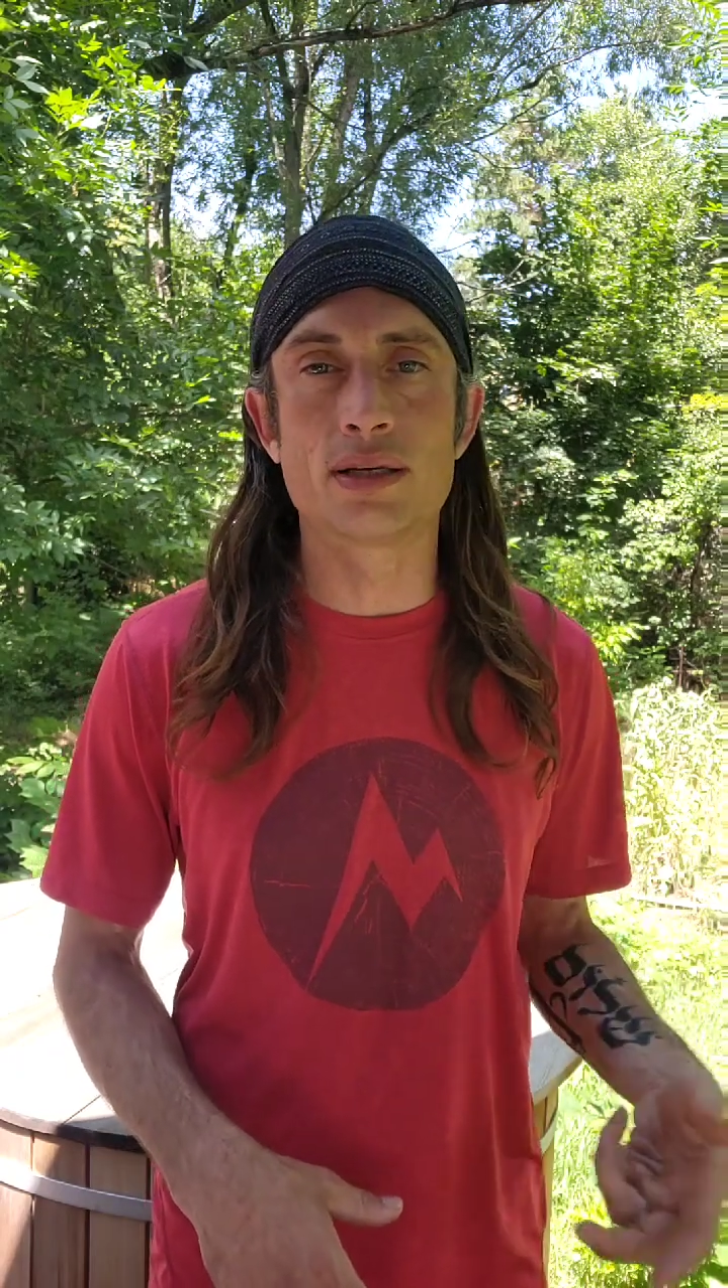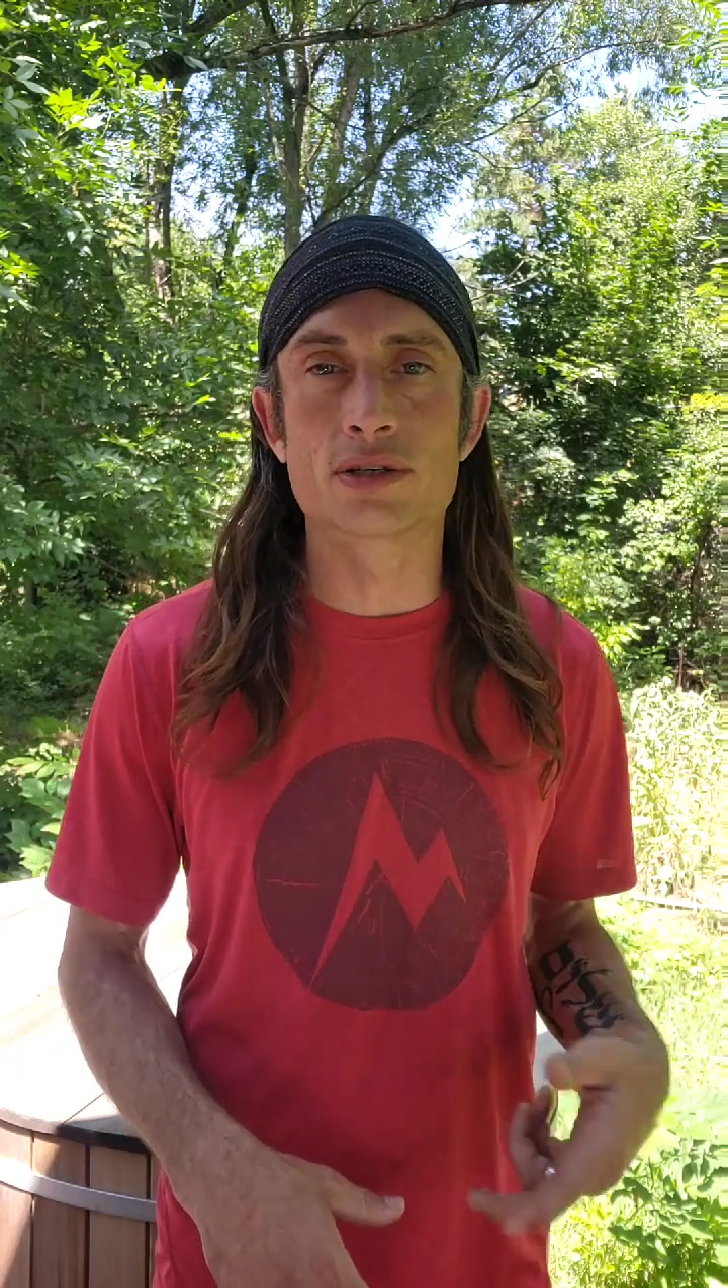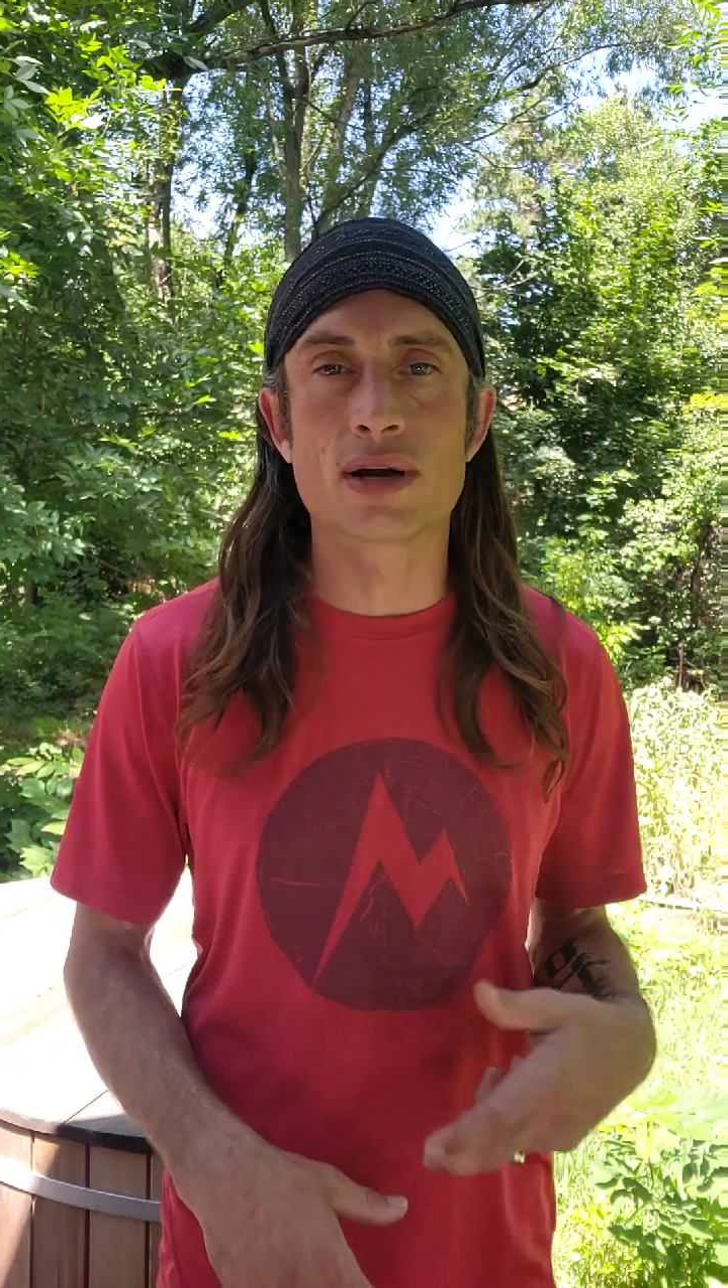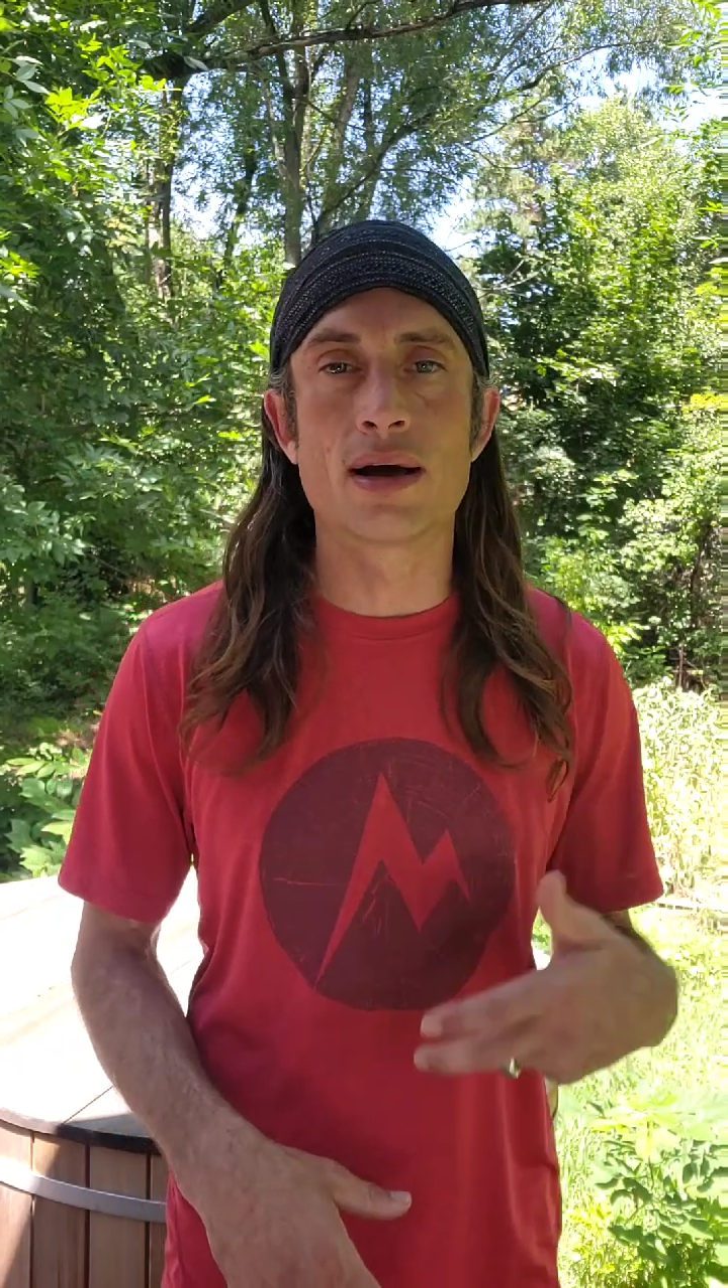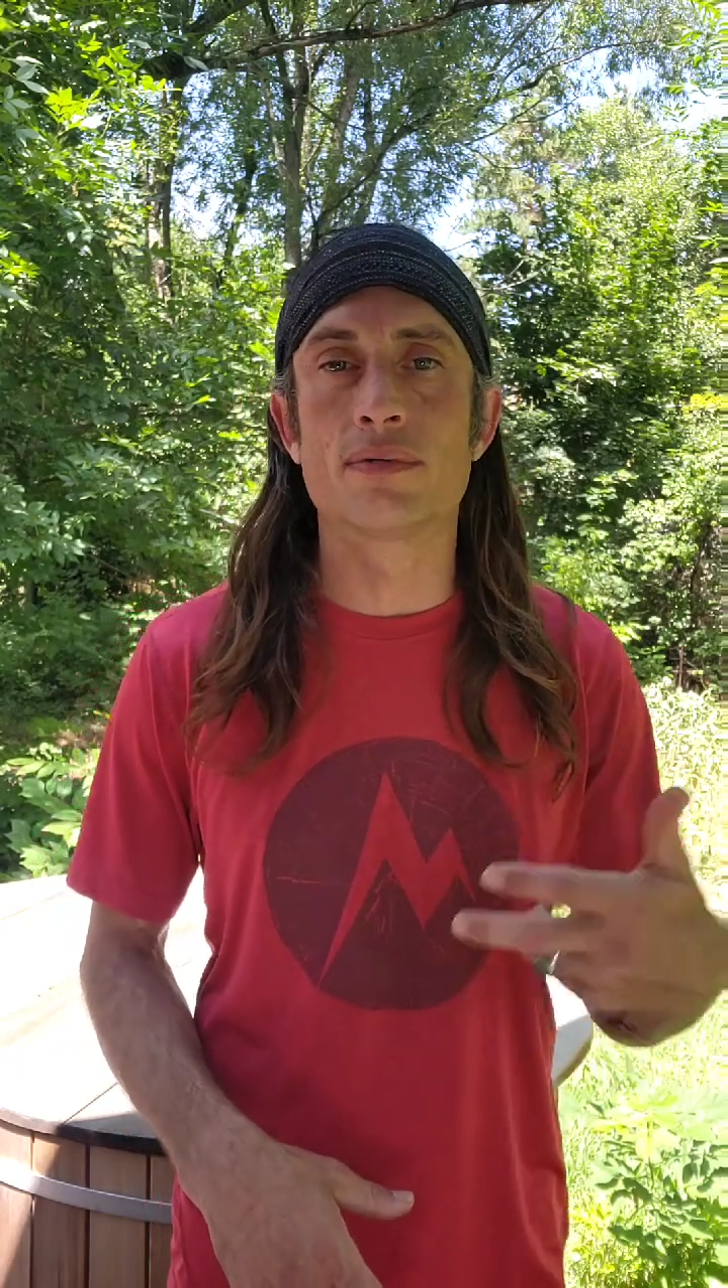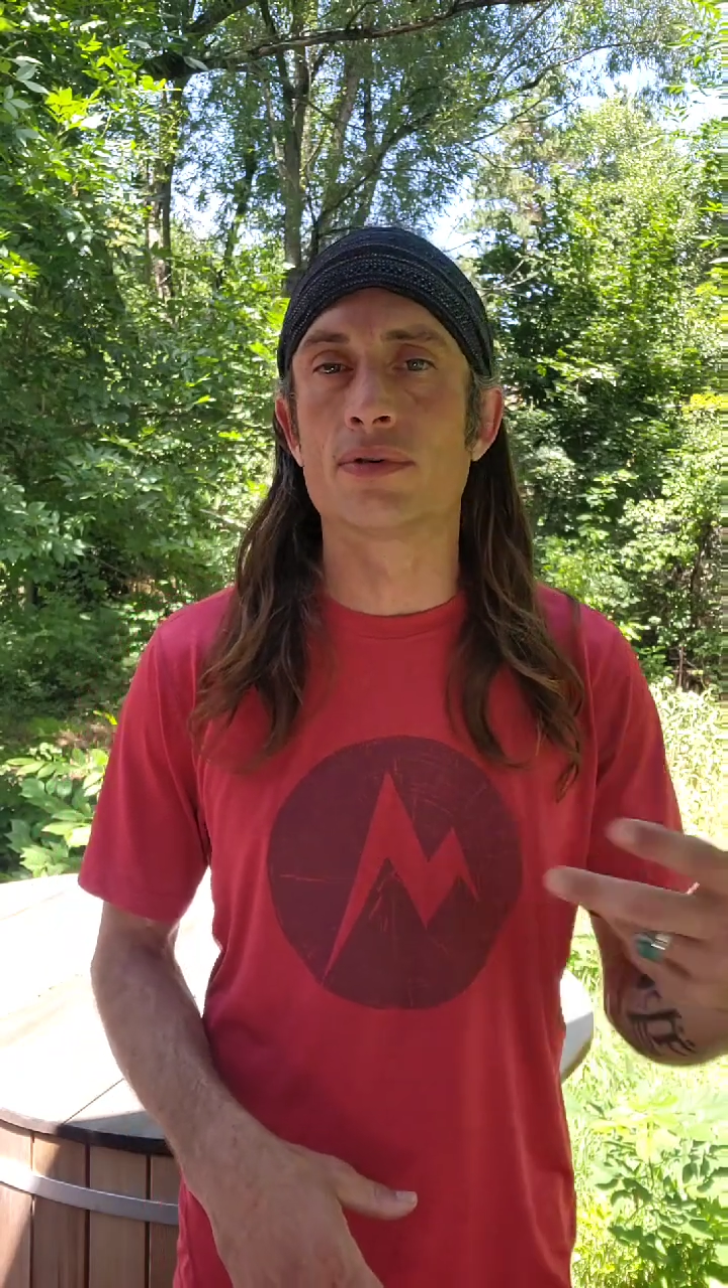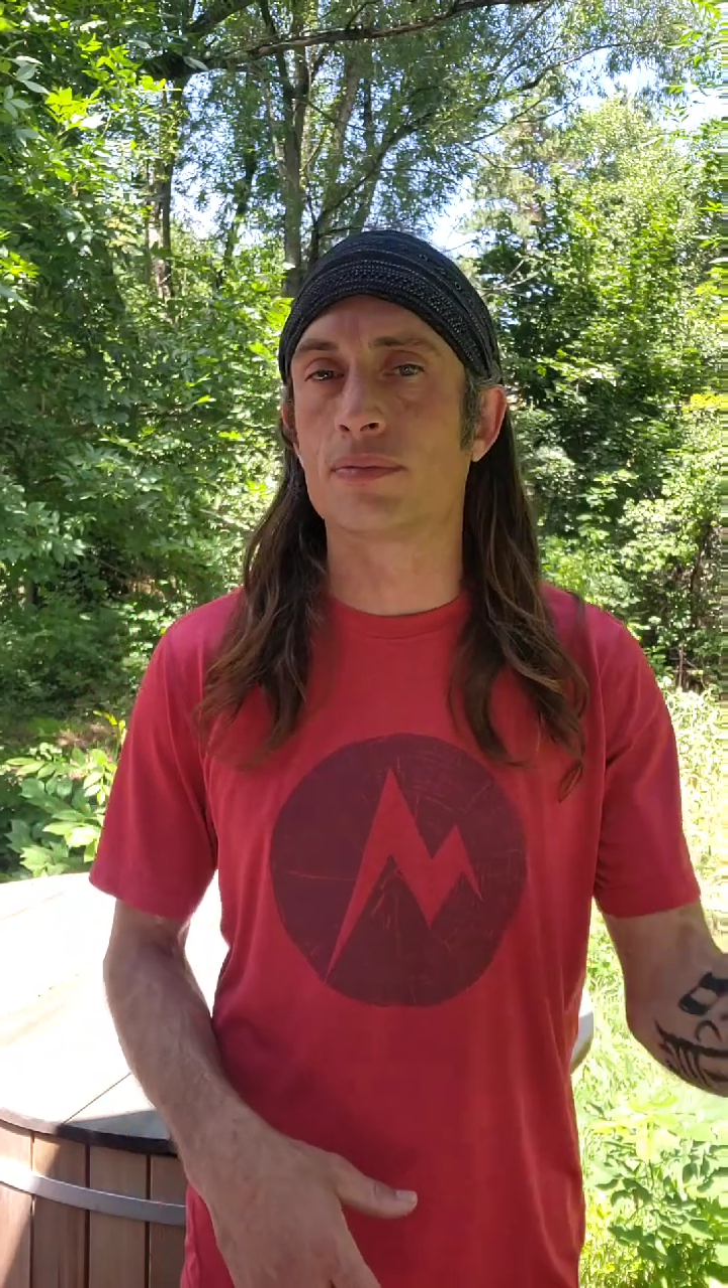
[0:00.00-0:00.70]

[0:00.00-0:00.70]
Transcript: to travel,